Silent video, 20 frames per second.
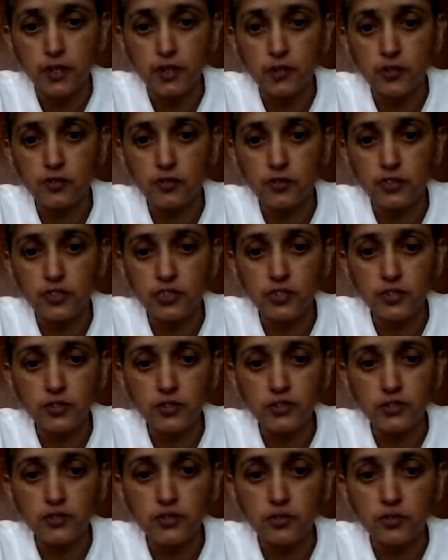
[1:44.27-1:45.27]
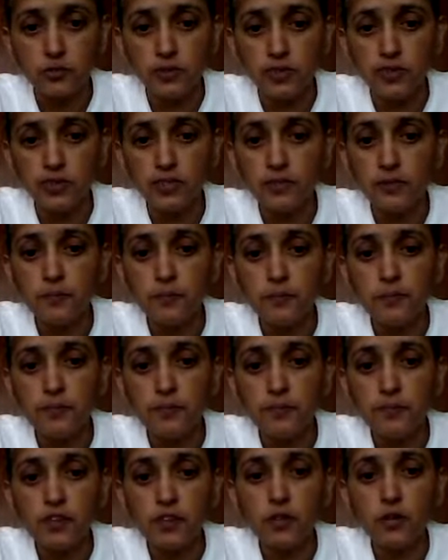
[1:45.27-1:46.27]
conventional dwelling,
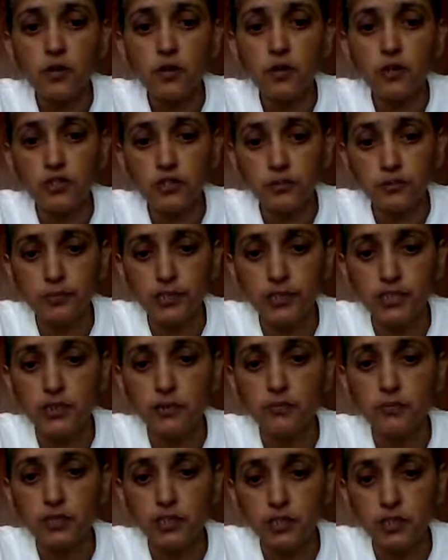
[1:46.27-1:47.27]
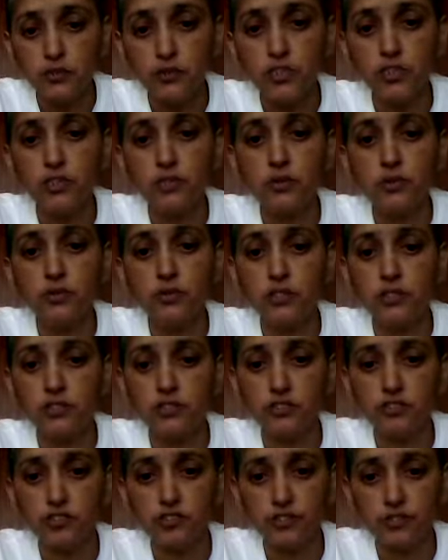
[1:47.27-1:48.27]
condominium unit
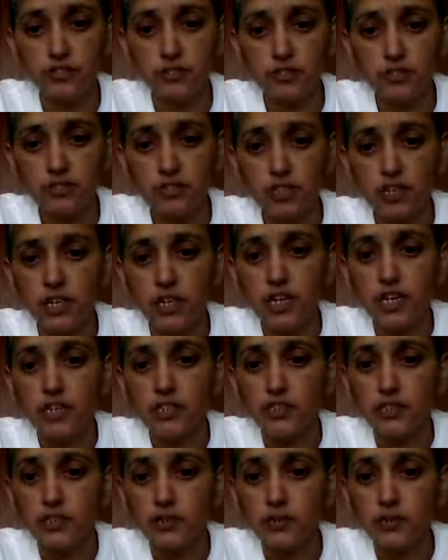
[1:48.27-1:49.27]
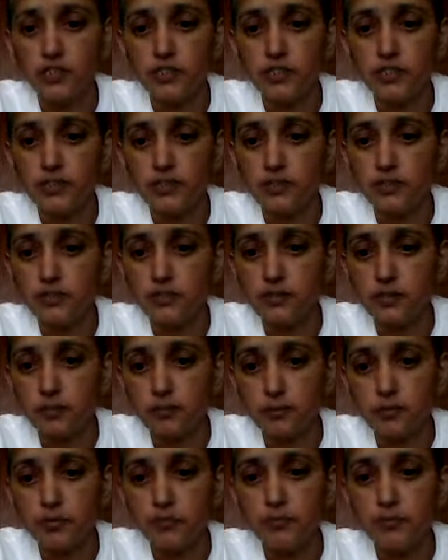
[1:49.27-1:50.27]
owners insurance, unit
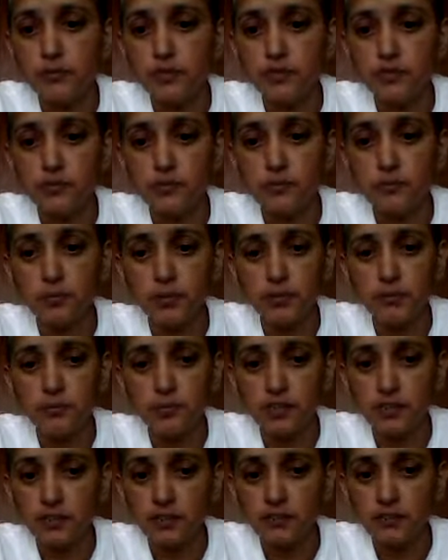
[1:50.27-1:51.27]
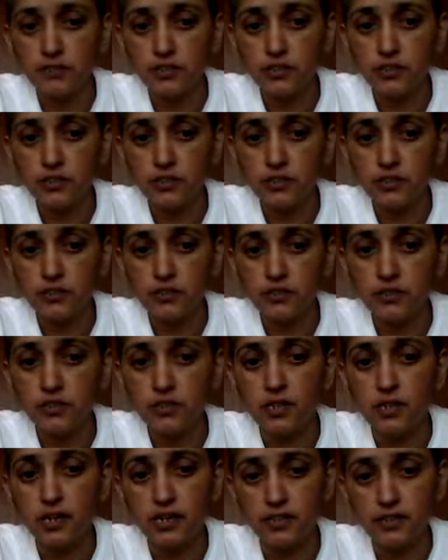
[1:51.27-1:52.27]
improvements and betterment coverage,
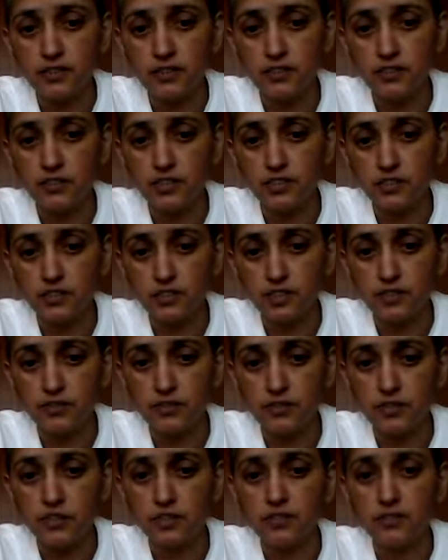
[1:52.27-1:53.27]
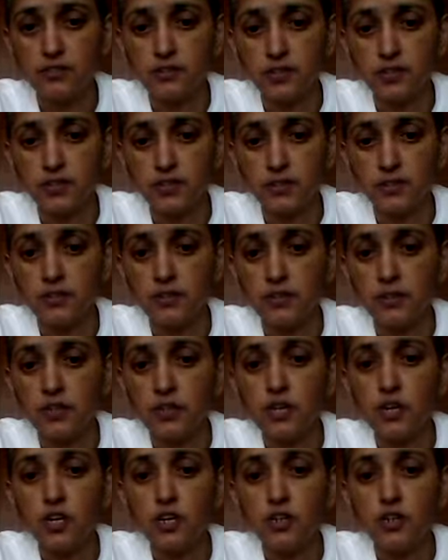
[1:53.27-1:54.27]
other essential coverage is strata
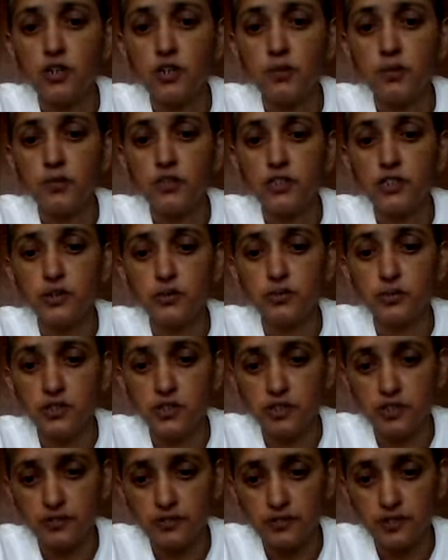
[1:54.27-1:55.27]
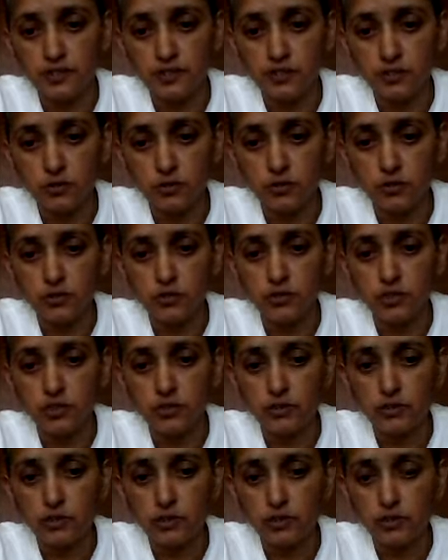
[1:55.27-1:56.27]
corporation, which affects the condo
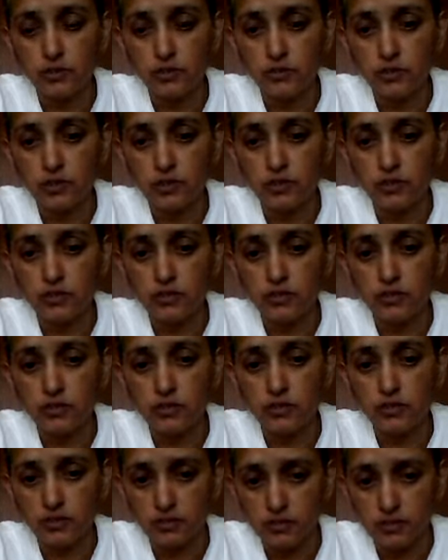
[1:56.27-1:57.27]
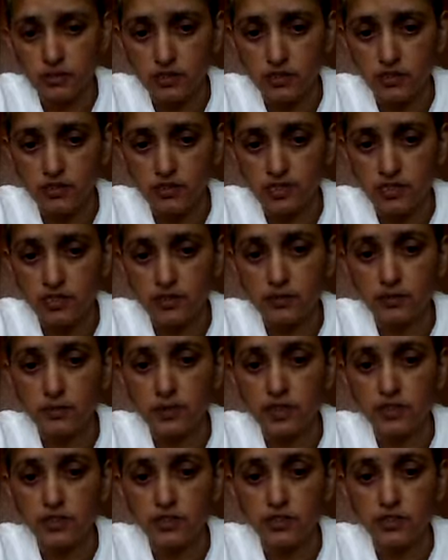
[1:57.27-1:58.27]
unit owners such as tenant
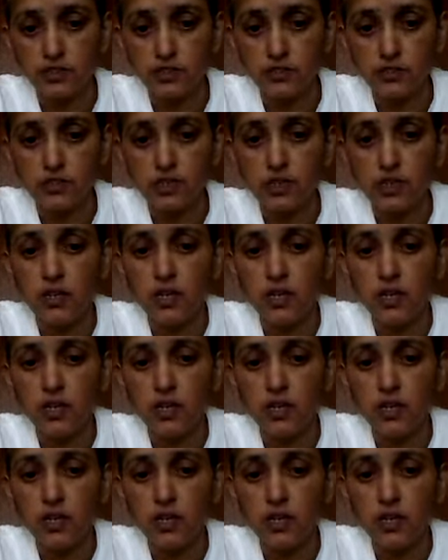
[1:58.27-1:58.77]
packages,